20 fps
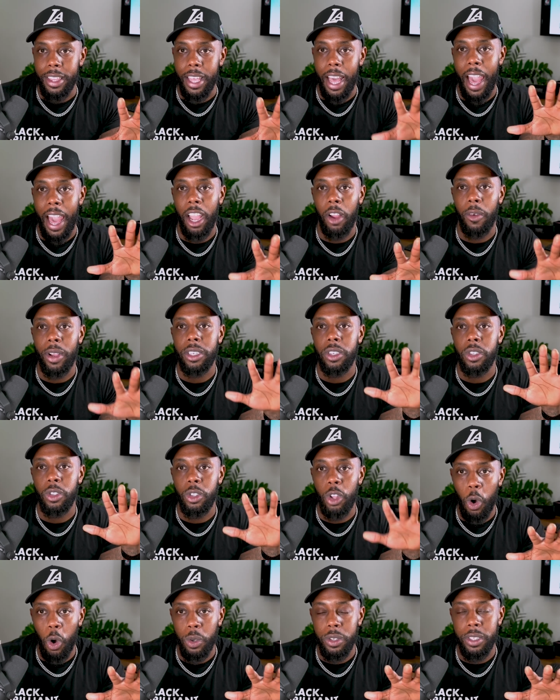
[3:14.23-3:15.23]
The IRS
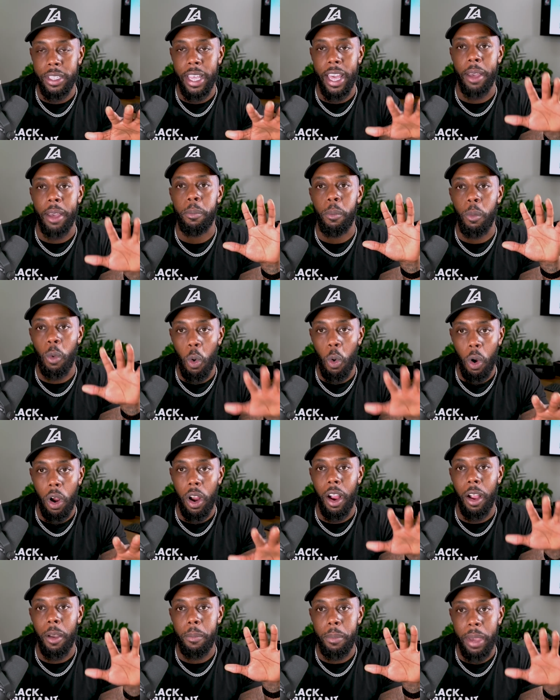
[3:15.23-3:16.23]
knows that more
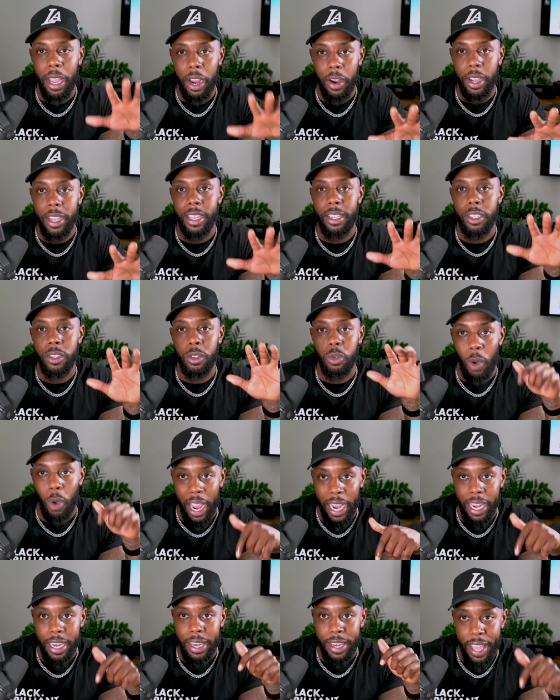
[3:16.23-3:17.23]
Americans
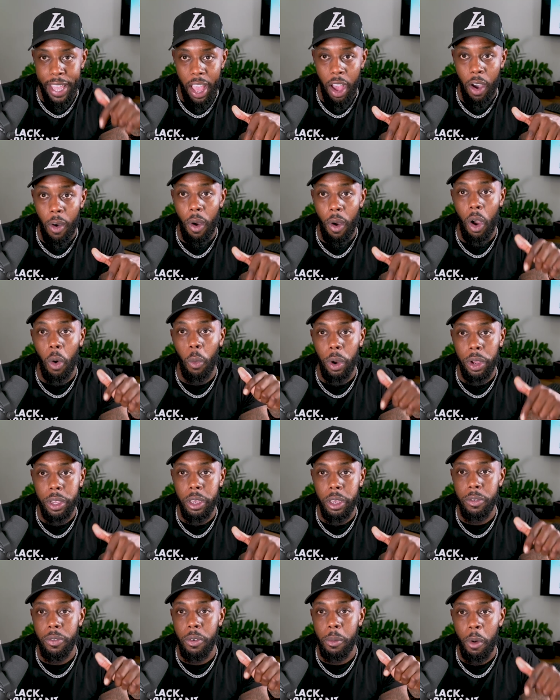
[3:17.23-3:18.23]
right now are
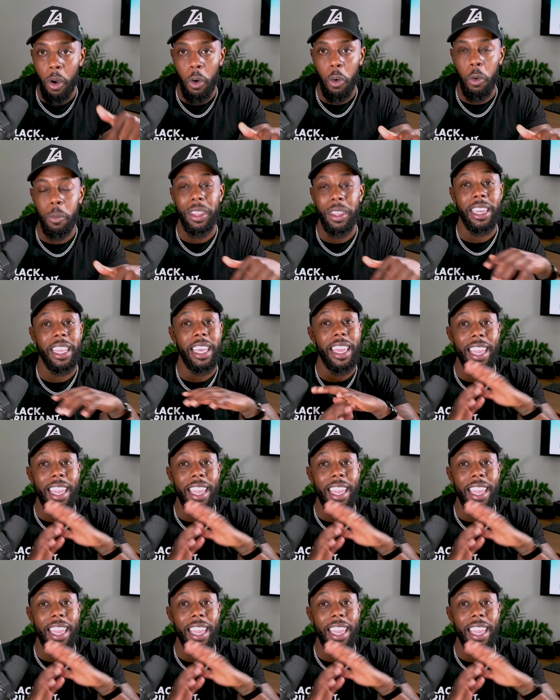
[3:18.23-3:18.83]
working from home than